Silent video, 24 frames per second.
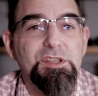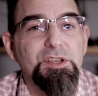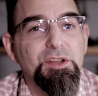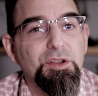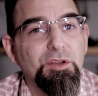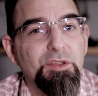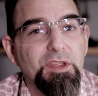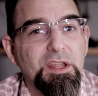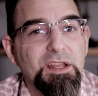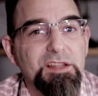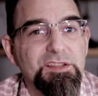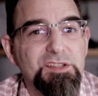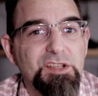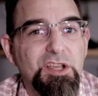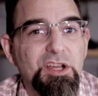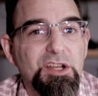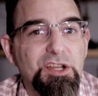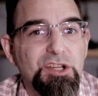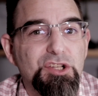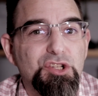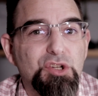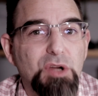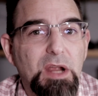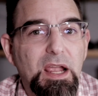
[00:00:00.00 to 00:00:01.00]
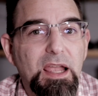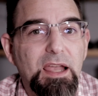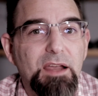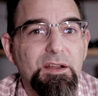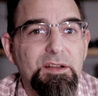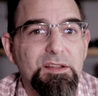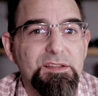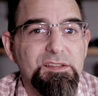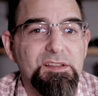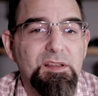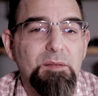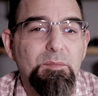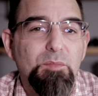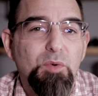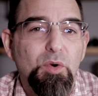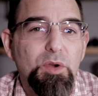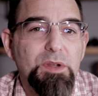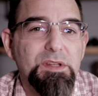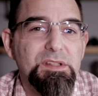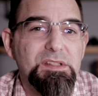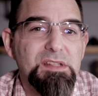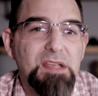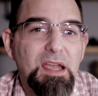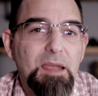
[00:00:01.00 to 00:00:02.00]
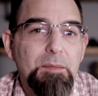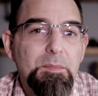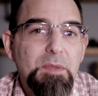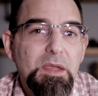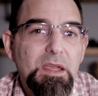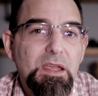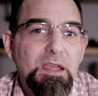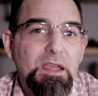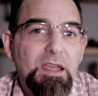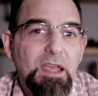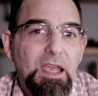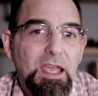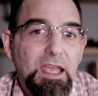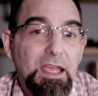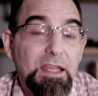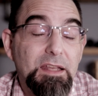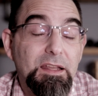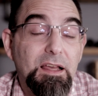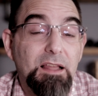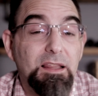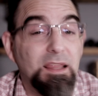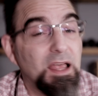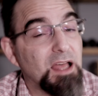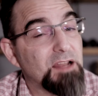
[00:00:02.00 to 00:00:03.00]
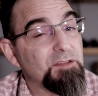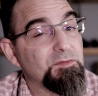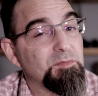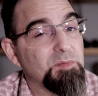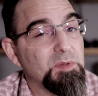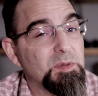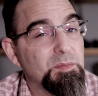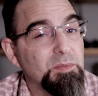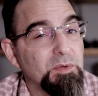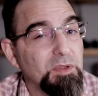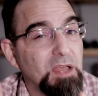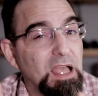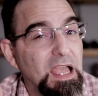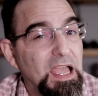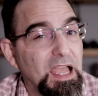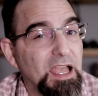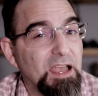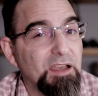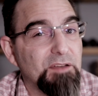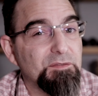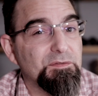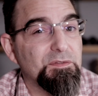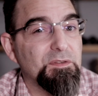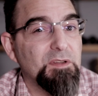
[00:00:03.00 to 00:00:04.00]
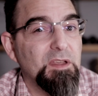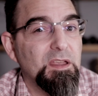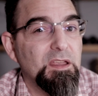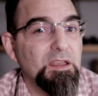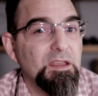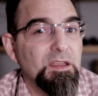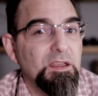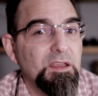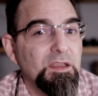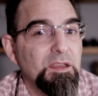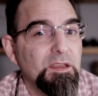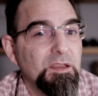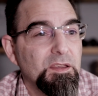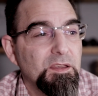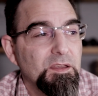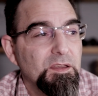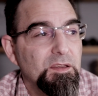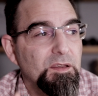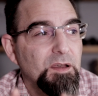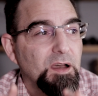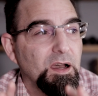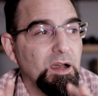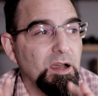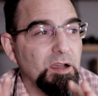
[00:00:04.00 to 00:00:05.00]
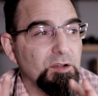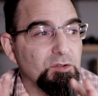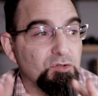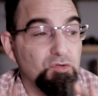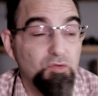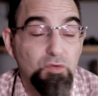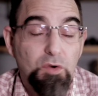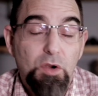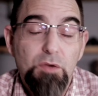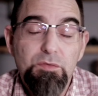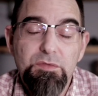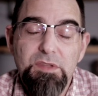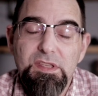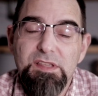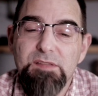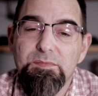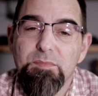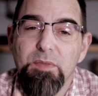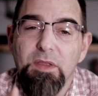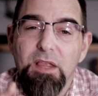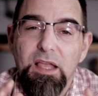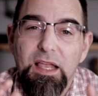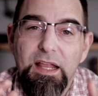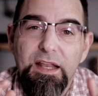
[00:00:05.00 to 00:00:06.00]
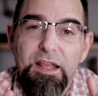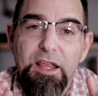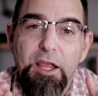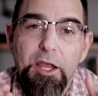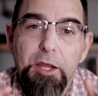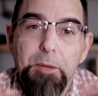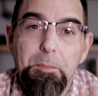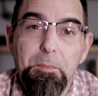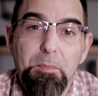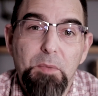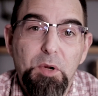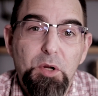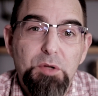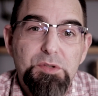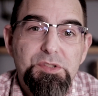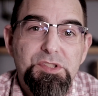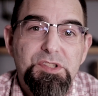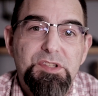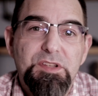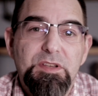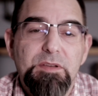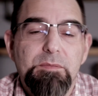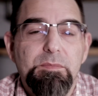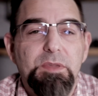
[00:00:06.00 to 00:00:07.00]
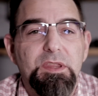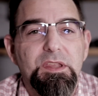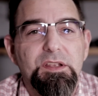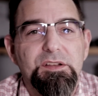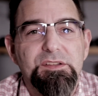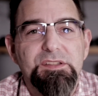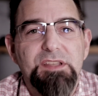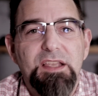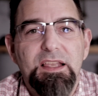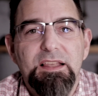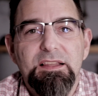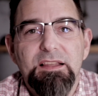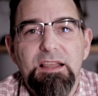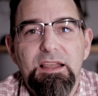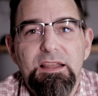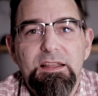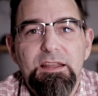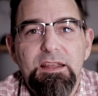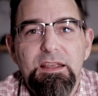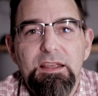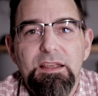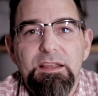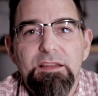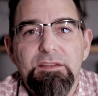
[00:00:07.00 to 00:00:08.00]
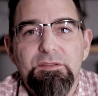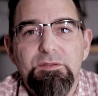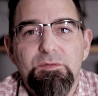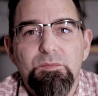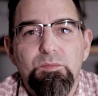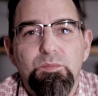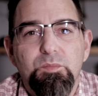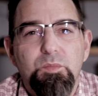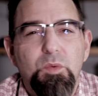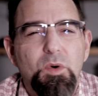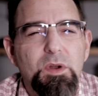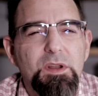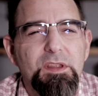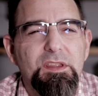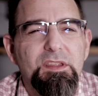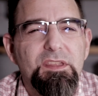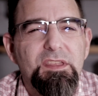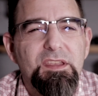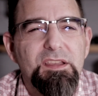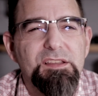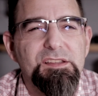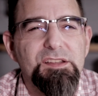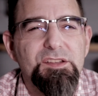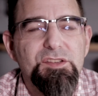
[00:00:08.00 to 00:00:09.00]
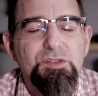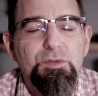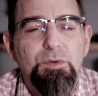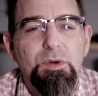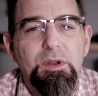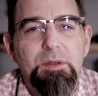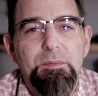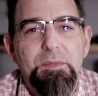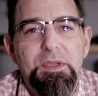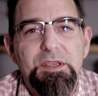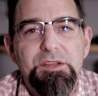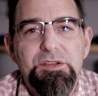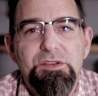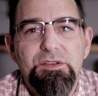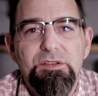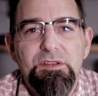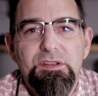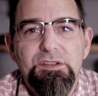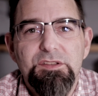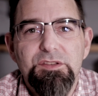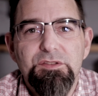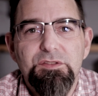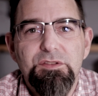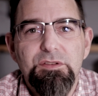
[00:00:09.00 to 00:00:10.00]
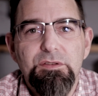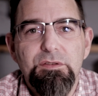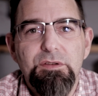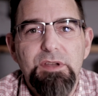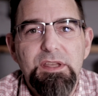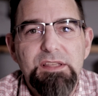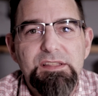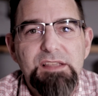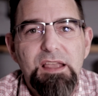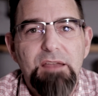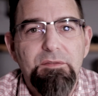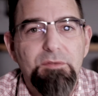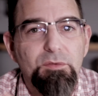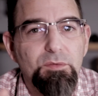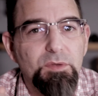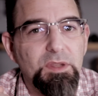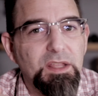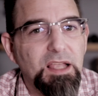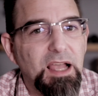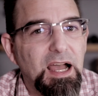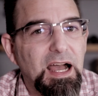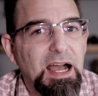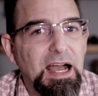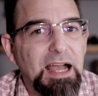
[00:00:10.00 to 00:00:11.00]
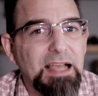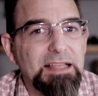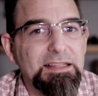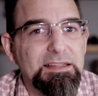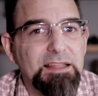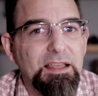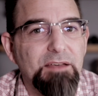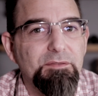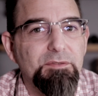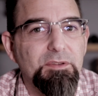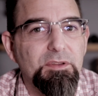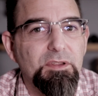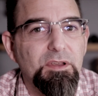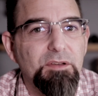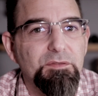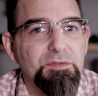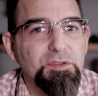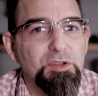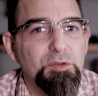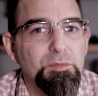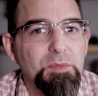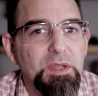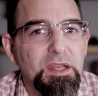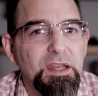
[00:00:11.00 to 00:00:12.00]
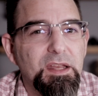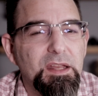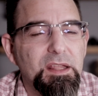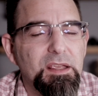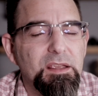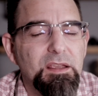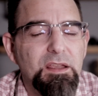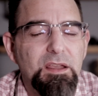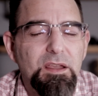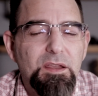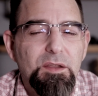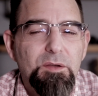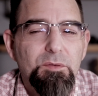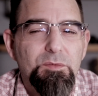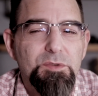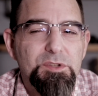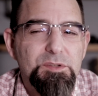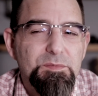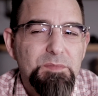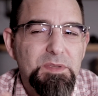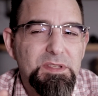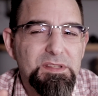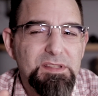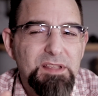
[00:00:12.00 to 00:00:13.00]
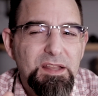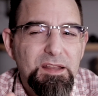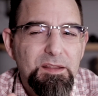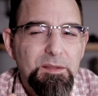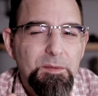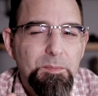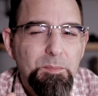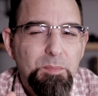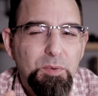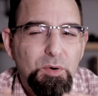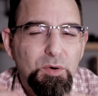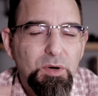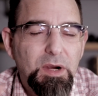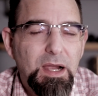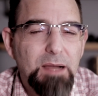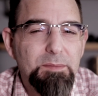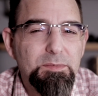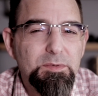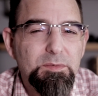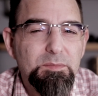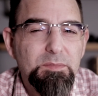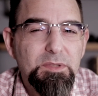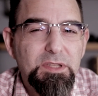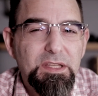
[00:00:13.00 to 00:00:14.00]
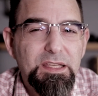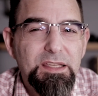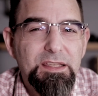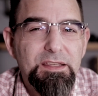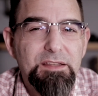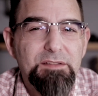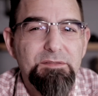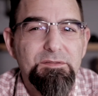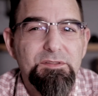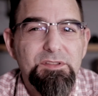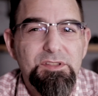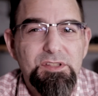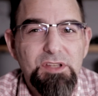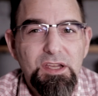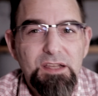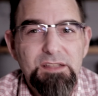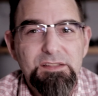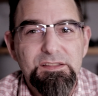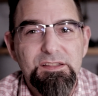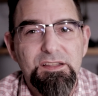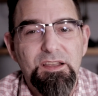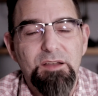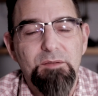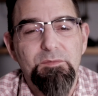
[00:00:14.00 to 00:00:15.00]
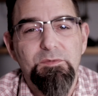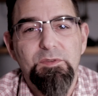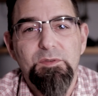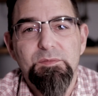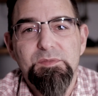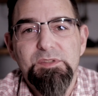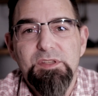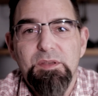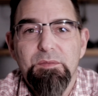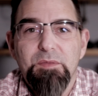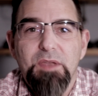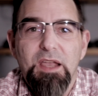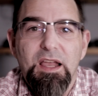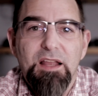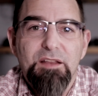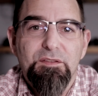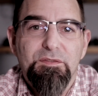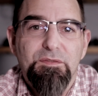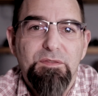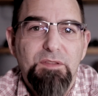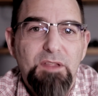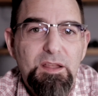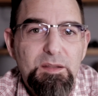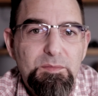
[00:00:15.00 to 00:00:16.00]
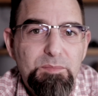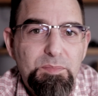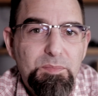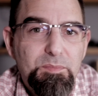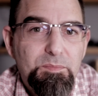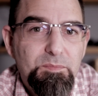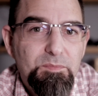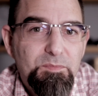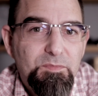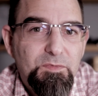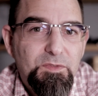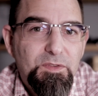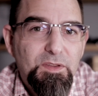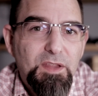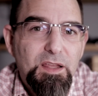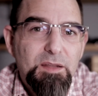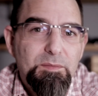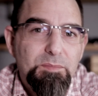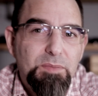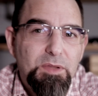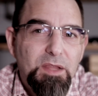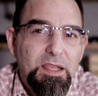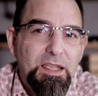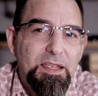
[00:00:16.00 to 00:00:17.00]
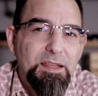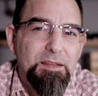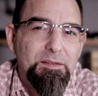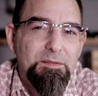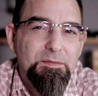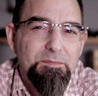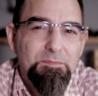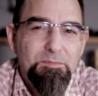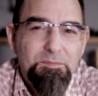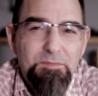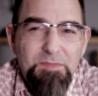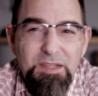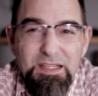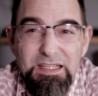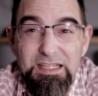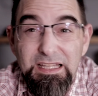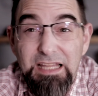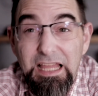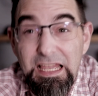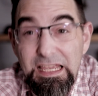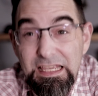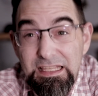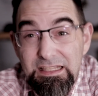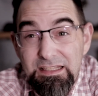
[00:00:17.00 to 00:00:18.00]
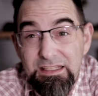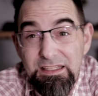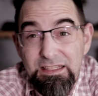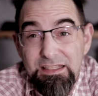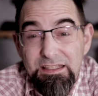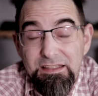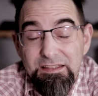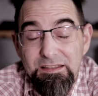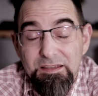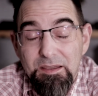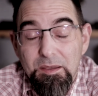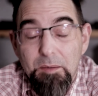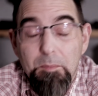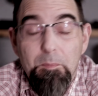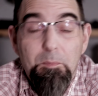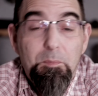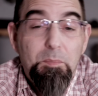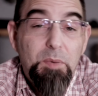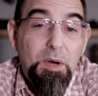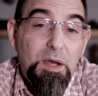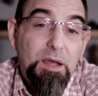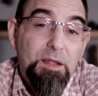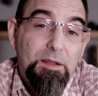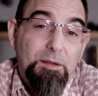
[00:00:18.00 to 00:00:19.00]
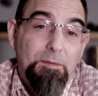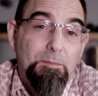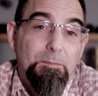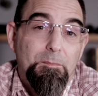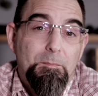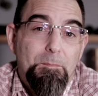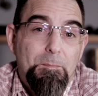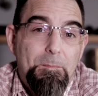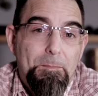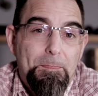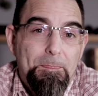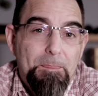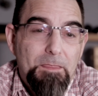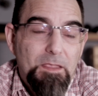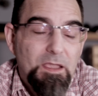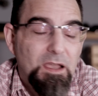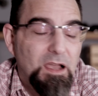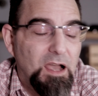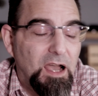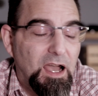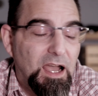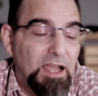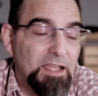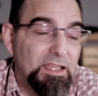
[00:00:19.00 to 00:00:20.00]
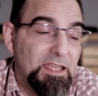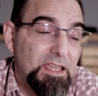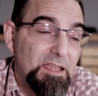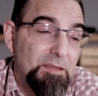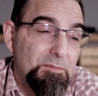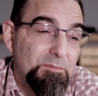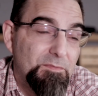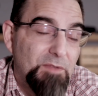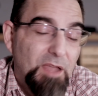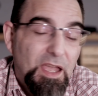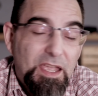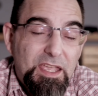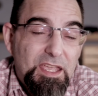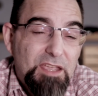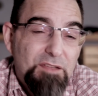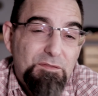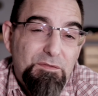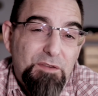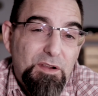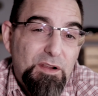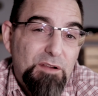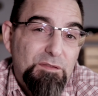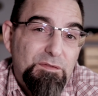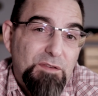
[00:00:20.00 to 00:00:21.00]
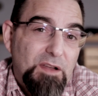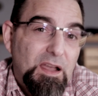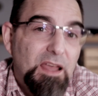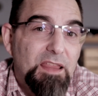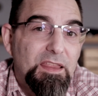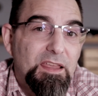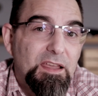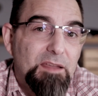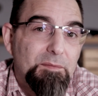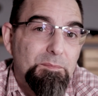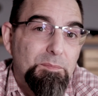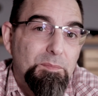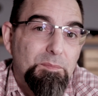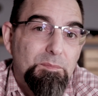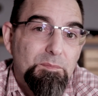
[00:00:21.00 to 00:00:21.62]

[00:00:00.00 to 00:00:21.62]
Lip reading: you know that it's going to dry out at some point in time. And a lot of people have grown this plant immersed, but they're saying that one of the things that you want to make sure that you do is have a really high level of humidity, which means that it probably does come from some kind of floodplain, likely, but I can't verify that.